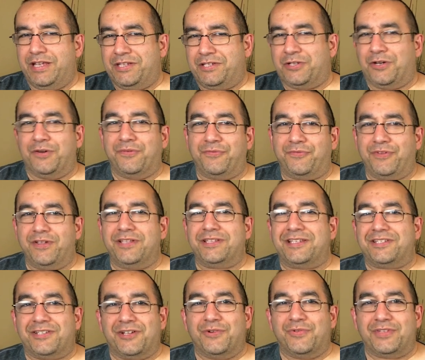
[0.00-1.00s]
certain fills
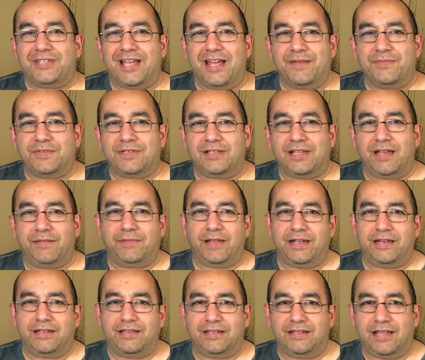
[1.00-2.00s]
at certain times in
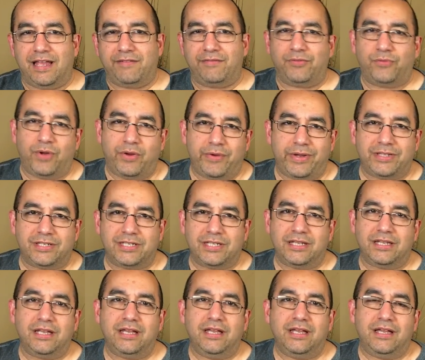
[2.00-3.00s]
Limelight in the Live in Y Y
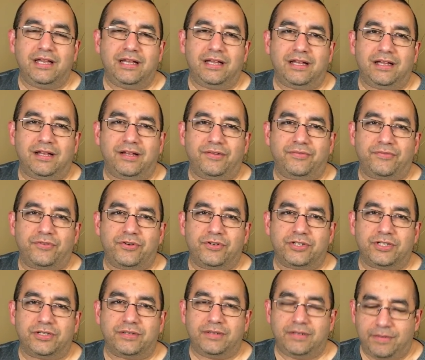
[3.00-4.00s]
Z uh,
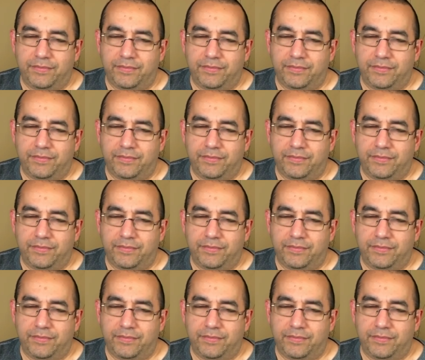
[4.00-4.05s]
version.